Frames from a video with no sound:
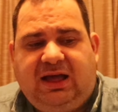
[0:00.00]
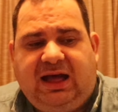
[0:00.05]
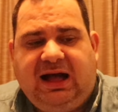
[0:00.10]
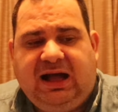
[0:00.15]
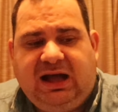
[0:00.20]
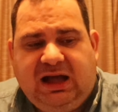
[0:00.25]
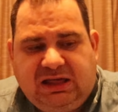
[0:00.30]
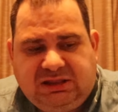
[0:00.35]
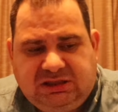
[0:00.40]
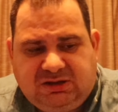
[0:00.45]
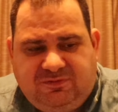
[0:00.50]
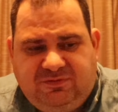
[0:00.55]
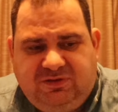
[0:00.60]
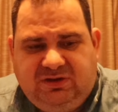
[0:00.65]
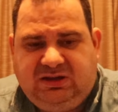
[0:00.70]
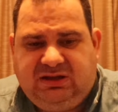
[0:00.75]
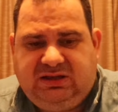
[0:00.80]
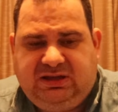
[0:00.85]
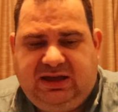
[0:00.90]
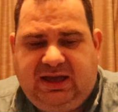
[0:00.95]
ask
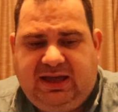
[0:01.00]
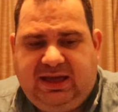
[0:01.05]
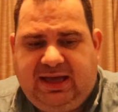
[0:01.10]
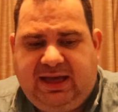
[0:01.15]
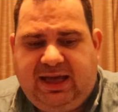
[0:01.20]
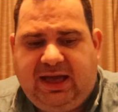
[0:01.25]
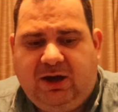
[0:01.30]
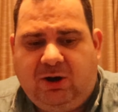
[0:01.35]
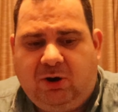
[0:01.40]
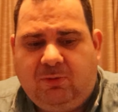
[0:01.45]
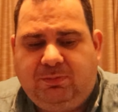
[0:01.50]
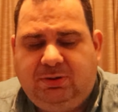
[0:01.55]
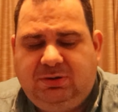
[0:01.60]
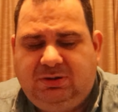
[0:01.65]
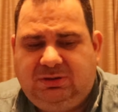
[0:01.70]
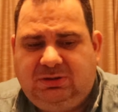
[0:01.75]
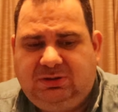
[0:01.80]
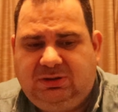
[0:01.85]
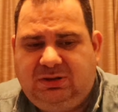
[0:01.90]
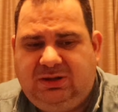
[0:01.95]
for help,
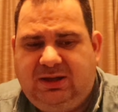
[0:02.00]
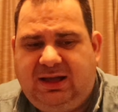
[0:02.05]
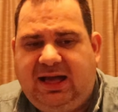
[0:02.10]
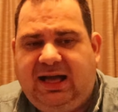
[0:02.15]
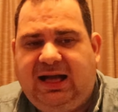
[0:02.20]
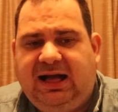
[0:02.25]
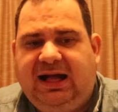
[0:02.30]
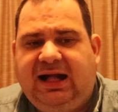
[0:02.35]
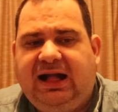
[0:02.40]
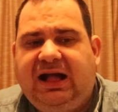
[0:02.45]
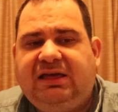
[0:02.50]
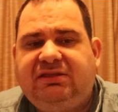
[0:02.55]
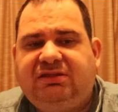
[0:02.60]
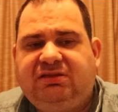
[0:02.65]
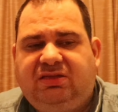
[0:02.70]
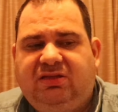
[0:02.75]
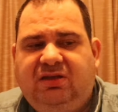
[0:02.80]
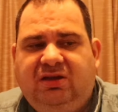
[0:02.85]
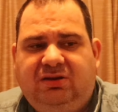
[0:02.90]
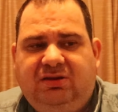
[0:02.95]

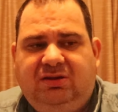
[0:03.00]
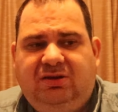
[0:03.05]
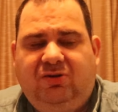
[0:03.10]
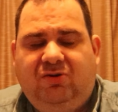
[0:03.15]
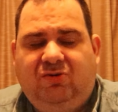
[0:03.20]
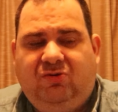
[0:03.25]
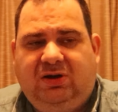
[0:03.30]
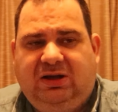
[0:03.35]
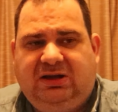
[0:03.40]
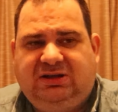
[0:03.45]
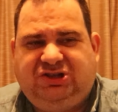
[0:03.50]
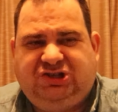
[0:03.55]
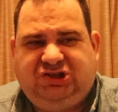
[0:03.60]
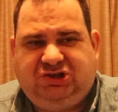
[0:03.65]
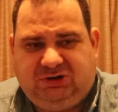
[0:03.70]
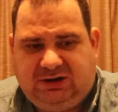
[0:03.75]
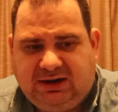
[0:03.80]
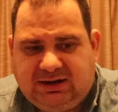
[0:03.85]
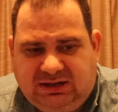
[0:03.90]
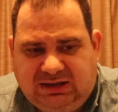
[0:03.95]
ask that you are
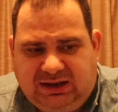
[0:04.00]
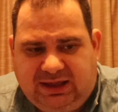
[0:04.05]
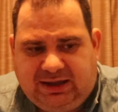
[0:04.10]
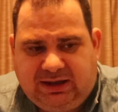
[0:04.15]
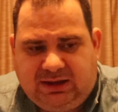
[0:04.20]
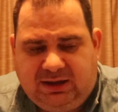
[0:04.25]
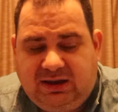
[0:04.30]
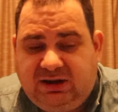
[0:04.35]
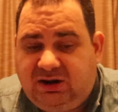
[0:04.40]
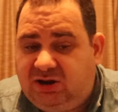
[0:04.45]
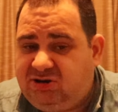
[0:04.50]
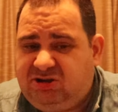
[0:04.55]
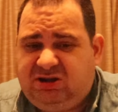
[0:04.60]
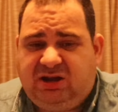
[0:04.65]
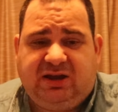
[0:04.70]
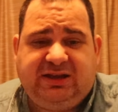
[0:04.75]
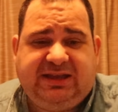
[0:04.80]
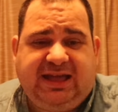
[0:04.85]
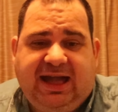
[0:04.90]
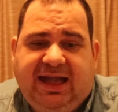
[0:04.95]
struggling, and it's
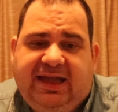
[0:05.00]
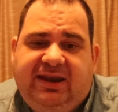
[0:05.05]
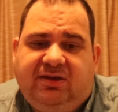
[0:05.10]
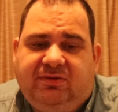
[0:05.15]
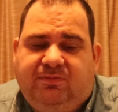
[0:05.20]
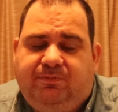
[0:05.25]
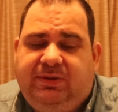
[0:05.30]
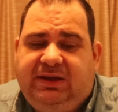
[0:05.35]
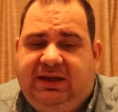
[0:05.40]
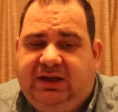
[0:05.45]
okay to